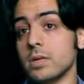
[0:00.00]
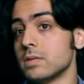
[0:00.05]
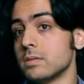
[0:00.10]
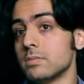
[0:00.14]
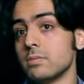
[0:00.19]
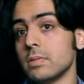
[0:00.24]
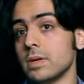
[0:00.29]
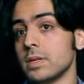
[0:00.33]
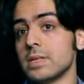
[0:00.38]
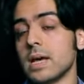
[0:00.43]

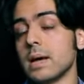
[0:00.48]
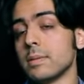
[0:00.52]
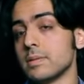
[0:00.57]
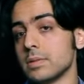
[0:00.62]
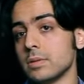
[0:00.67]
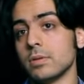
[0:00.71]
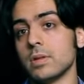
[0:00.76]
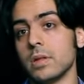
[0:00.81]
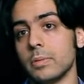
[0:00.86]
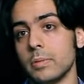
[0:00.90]
is it's
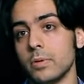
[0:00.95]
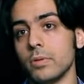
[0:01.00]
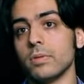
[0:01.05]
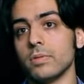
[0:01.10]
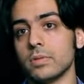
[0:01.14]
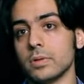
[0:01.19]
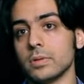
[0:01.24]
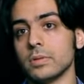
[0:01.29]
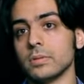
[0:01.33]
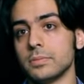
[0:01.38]
absolutely
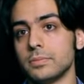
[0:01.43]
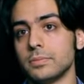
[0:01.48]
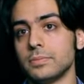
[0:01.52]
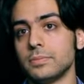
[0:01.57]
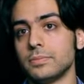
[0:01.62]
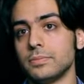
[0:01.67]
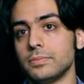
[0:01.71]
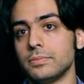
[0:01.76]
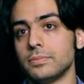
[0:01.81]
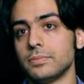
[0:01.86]
beautiful.
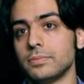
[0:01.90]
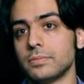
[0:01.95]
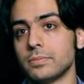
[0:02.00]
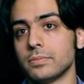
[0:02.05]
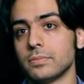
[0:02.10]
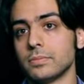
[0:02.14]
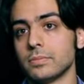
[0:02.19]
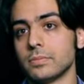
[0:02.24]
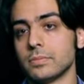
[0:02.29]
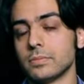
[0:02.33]
Hmm.
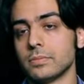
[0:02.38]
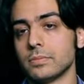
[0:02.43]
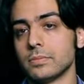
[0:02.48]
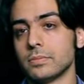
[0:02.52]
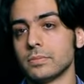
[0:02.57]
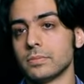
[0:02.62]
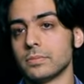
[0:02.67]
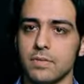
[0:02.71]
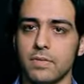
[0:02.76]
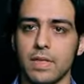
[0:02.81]

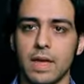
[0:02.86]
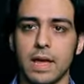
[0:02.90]
So